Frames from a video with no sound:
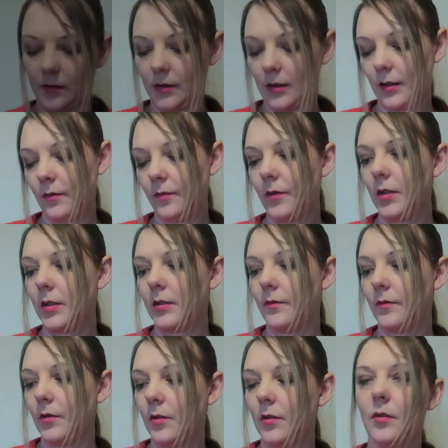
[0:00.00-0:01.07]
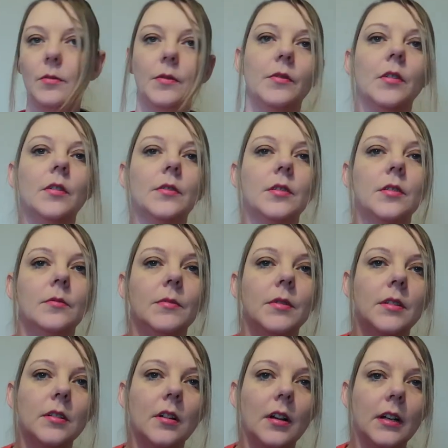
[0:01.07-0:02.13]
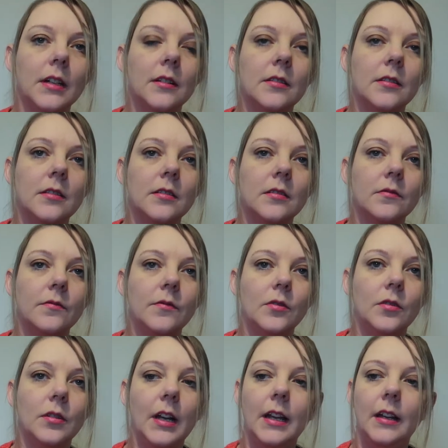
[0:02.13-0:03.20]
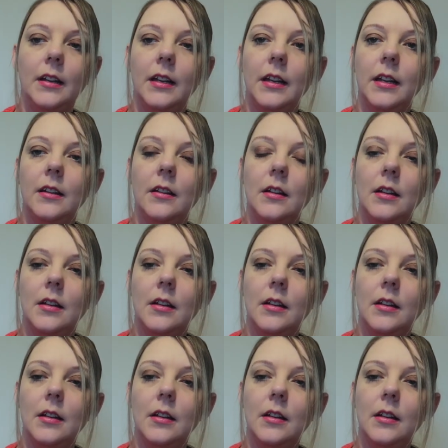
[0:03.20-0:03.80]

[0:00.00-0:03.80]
So first of all, we've got some tights for Ellie.